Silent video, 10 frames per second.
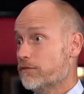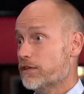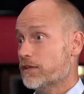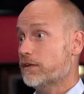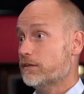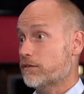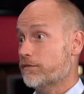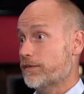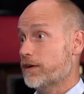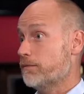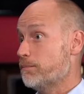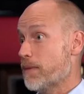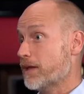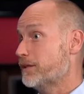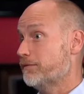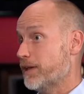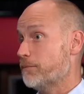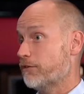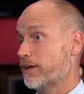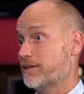result of a massive
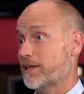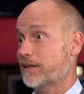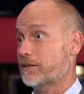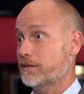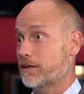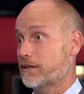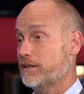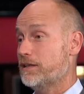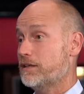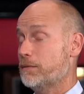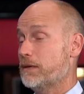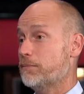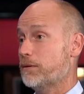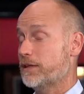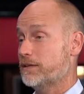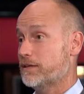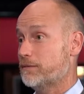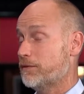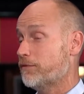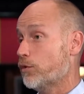democratic exercise needs to be
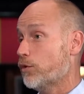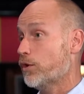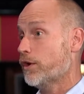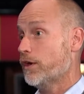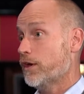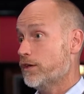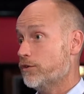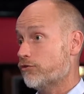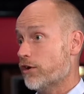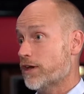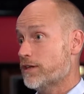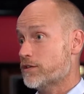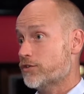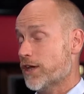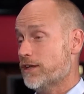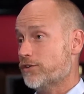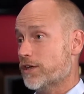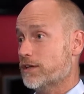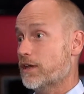implemented before you try to change it. And